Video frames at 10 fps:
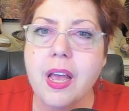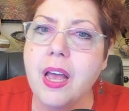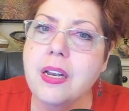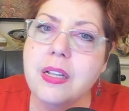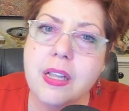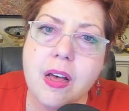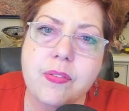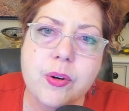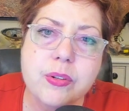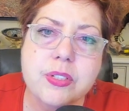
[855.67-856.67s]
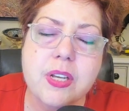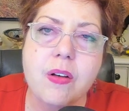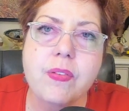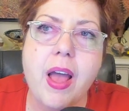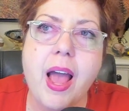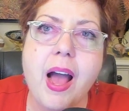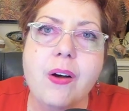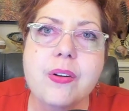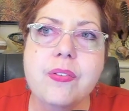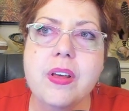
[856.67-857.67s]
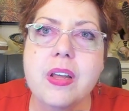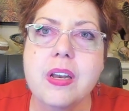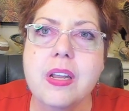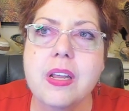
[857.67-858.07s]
and love yourself out of it.